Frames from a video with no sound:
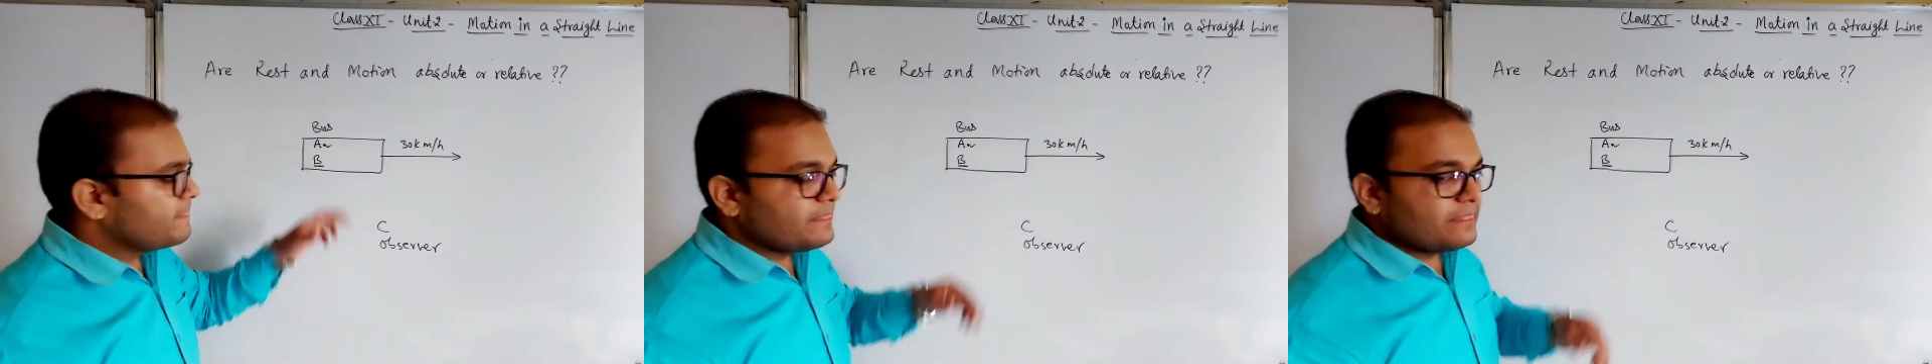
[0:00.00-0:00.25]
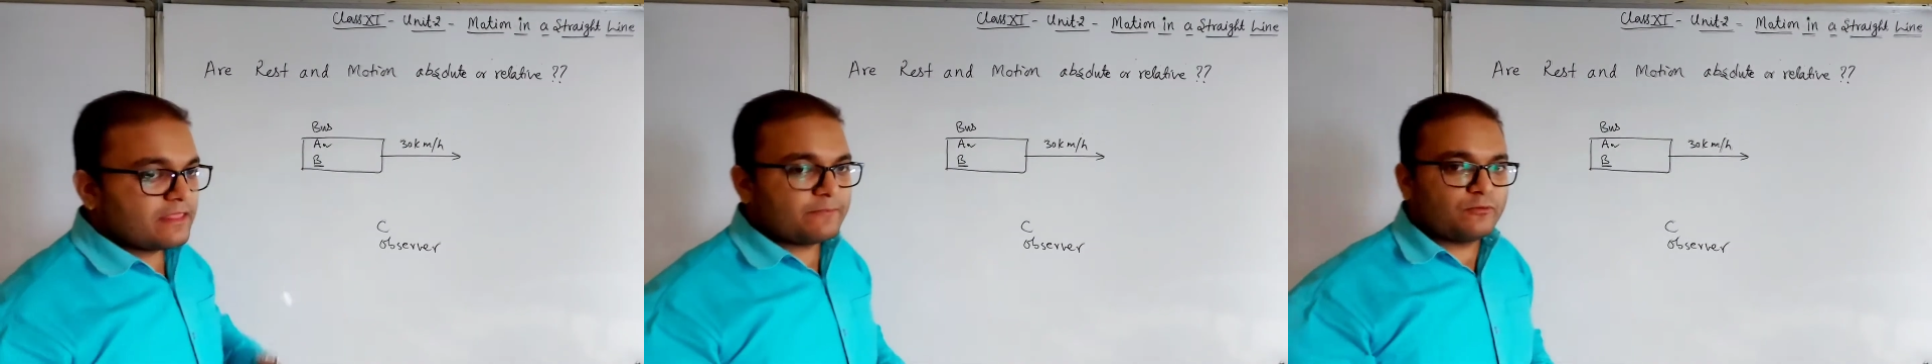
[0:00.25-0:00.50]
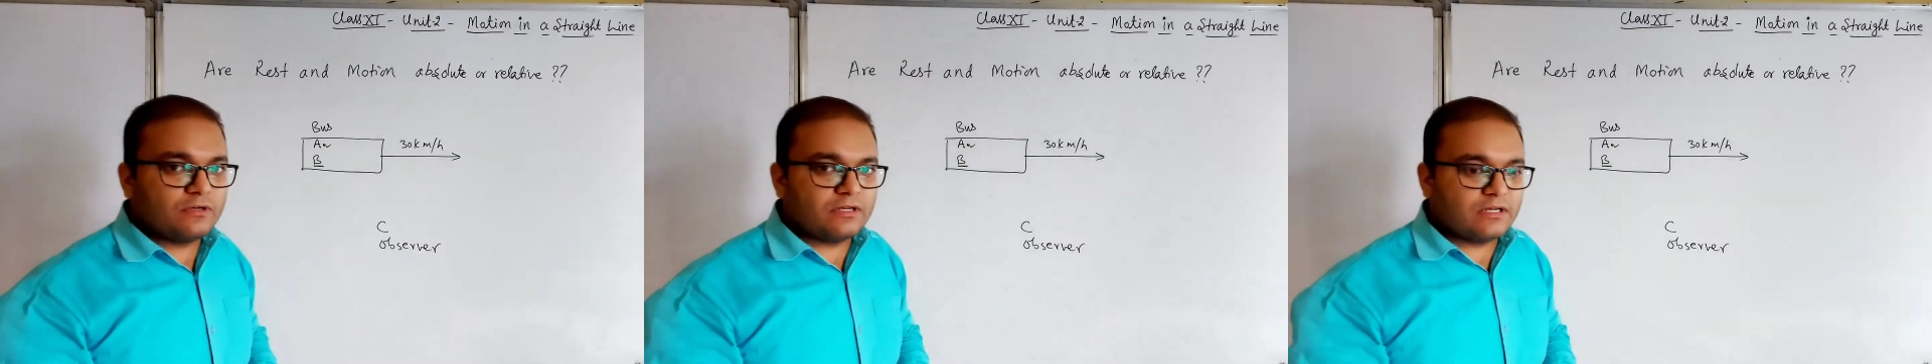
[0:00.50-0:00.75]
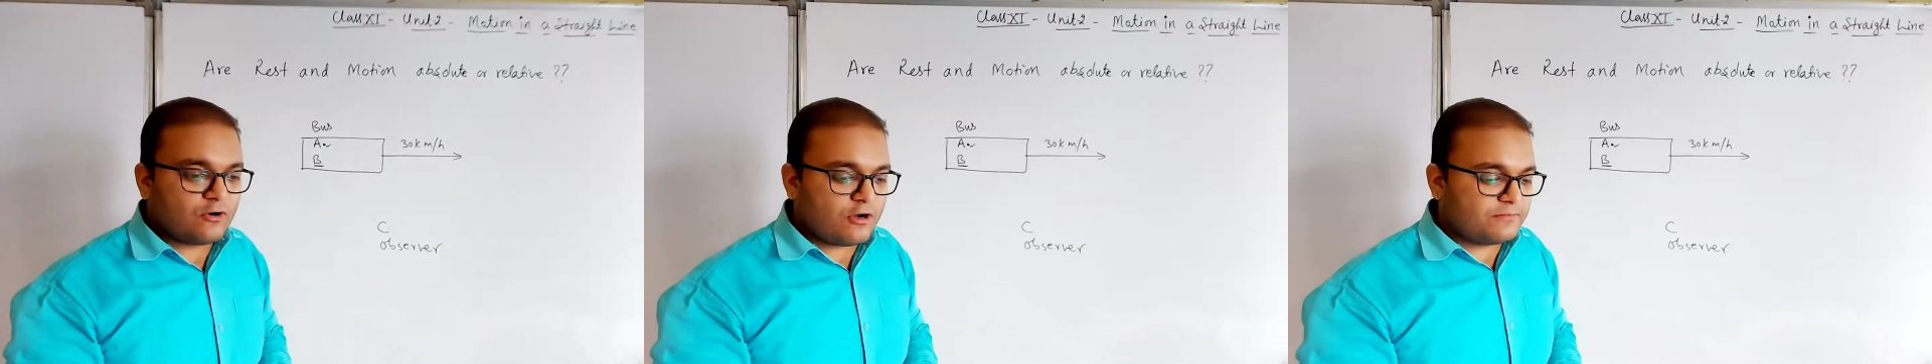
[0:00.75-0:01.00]
the
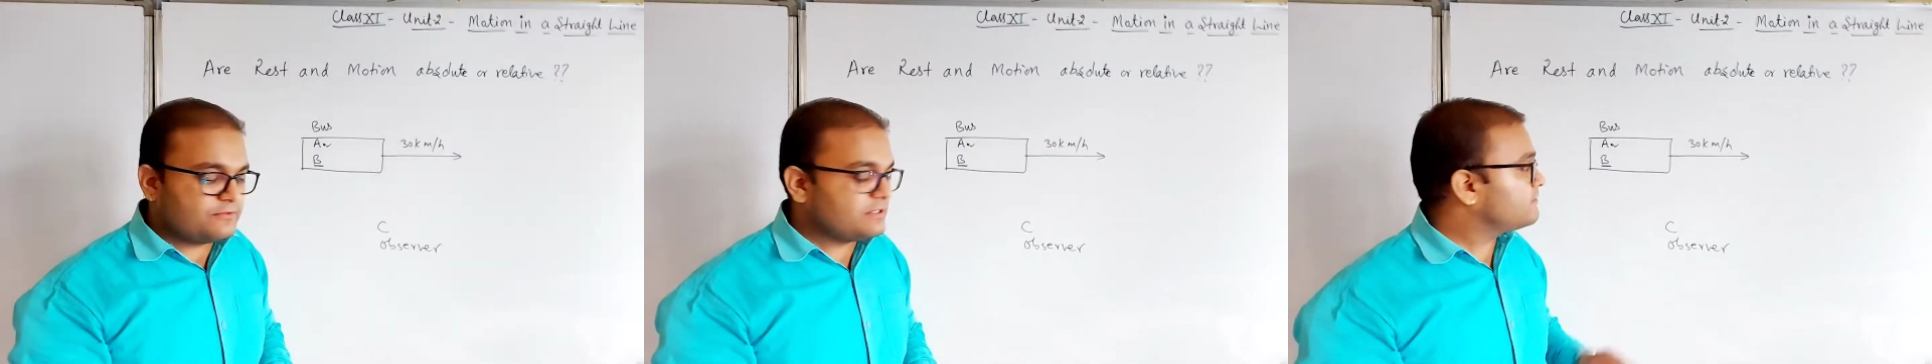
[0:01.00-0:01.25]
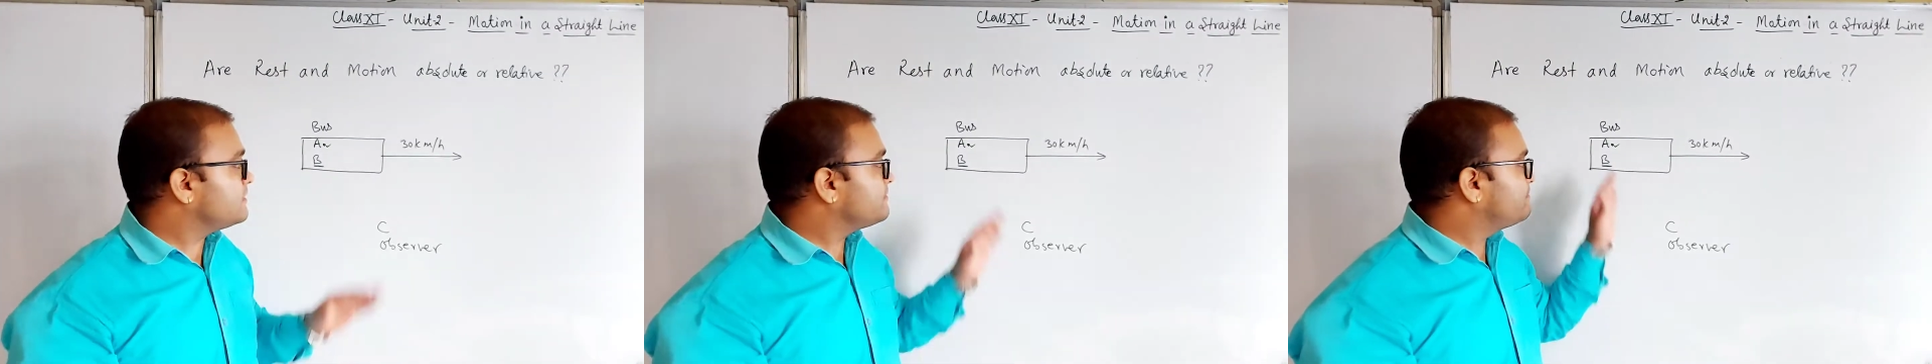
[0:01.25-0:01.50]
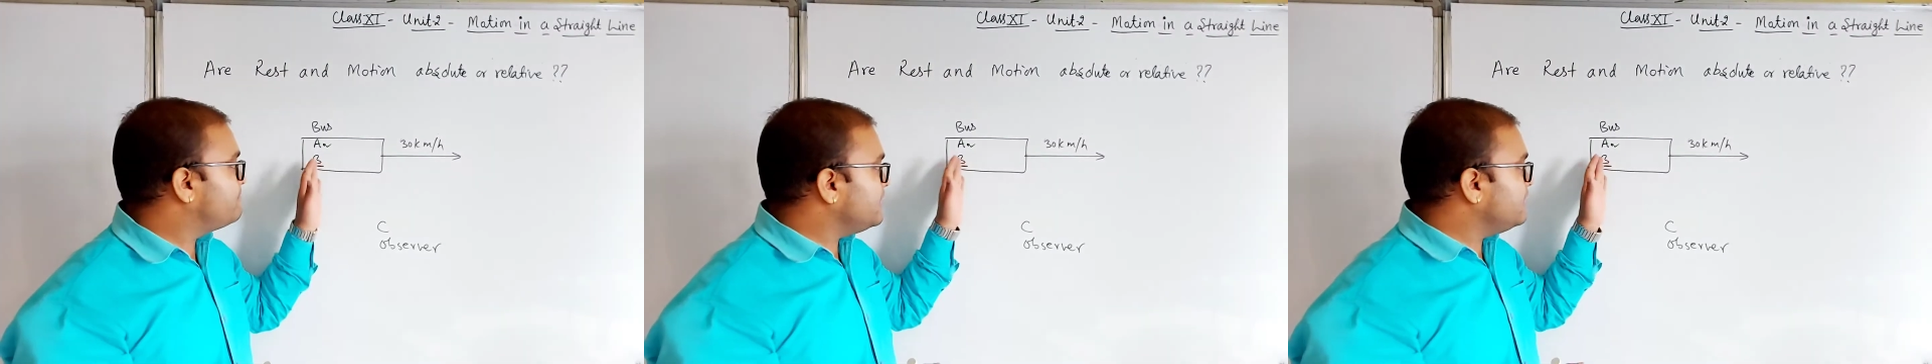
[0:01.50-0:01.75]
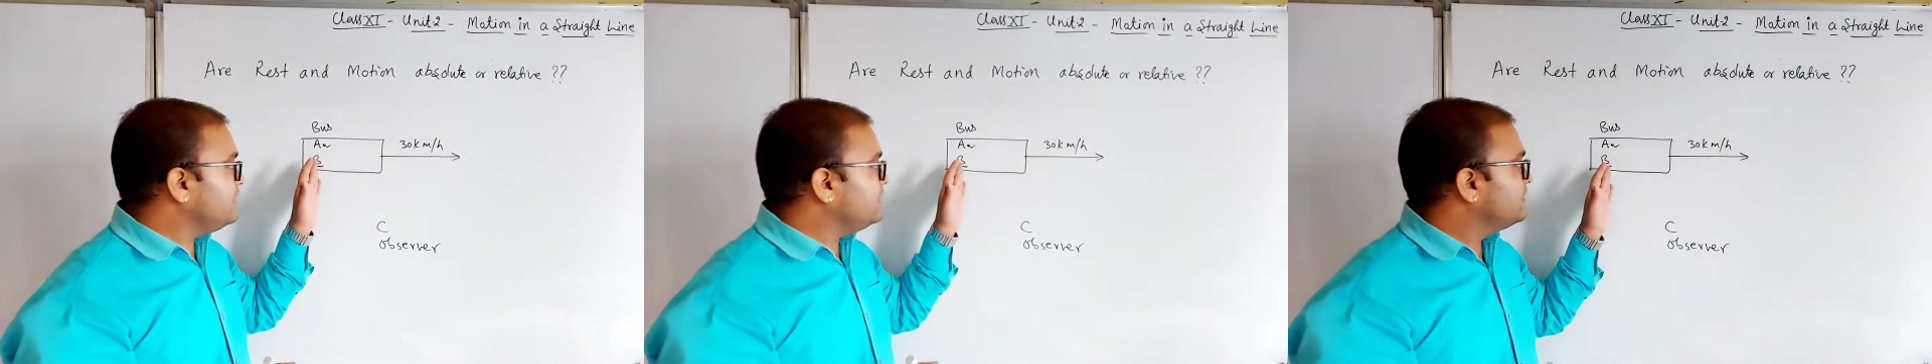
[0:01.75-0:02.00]
observer
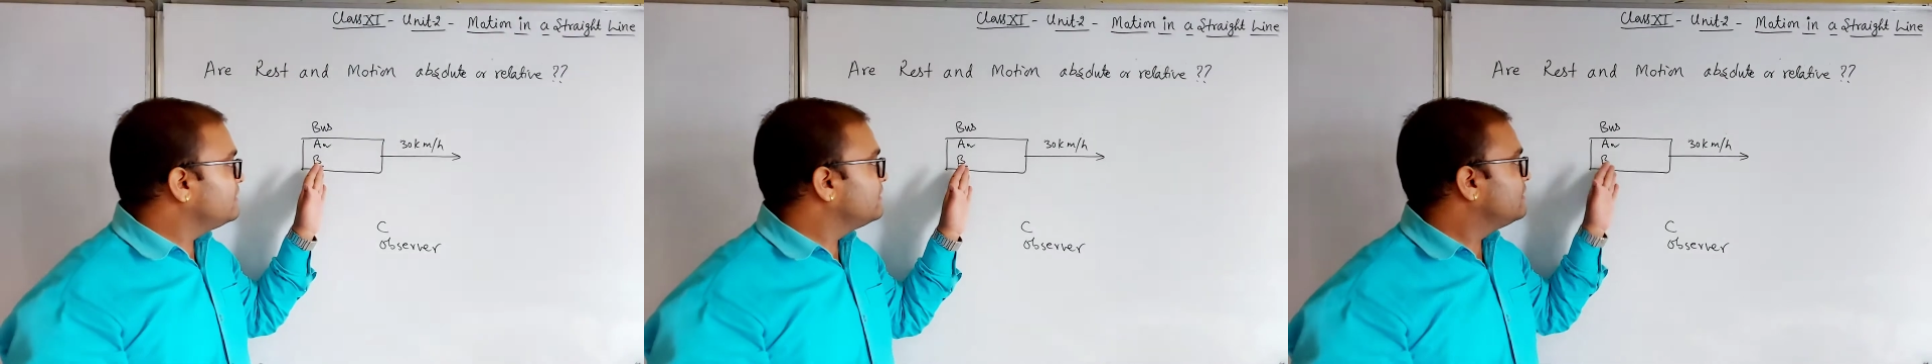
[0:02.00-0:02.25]
B